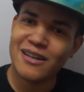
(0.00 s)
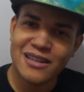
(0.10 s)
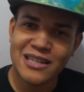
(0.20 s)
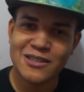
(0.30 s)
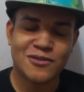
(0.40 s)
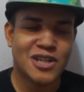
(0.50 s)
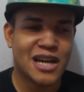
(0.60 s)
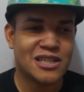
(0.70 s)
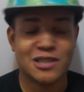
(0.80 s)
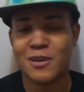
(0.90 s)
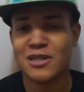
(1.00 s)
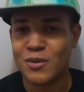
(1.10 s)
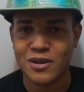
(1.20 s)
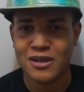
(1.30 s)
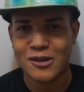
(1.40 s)
things have changed,
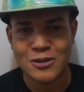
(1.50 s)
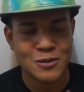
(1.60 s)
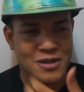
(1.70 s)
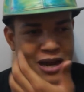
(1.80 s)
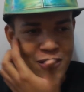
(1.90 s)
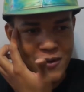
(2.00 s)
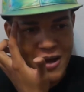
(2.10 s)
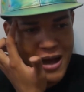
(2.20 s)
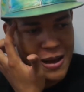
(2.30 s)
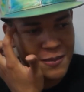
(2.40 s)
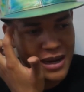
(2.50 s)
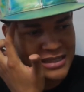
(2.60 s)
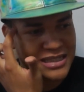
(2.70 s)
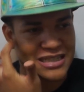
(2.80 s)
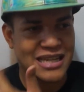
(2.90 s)
especially with the YouTube channel. Um, I
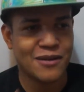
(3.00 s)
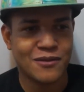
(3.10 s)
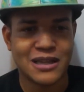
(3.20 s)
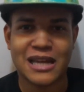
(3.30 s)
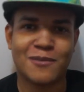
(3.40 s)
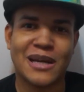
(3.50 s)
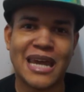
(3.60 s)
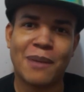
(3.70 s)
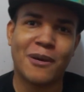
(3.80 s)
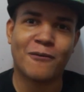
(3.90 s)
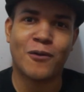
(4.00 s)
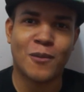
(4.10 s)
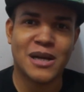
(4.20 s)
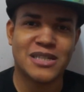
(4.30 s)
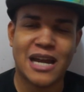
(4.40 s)
tend to save a lot of my gaming for
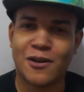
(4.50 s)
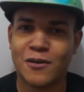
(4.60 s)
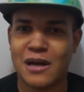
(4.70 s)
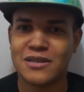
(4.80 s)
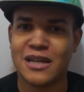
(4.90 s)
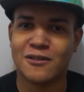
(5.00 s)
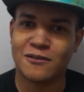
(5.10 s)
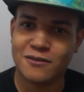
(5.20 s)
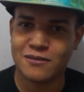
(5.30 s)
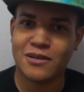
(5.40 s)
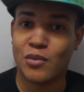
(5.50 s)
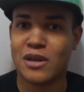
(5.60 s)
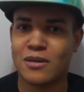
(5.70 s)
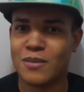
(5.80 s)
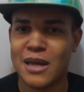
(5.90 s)
my channel outside of,
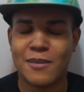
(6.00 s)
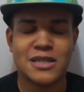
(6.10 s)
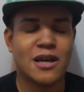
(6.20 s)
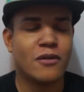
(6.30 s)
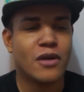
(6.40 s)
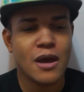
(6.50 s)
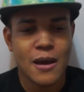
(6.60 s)
rather than playing myself.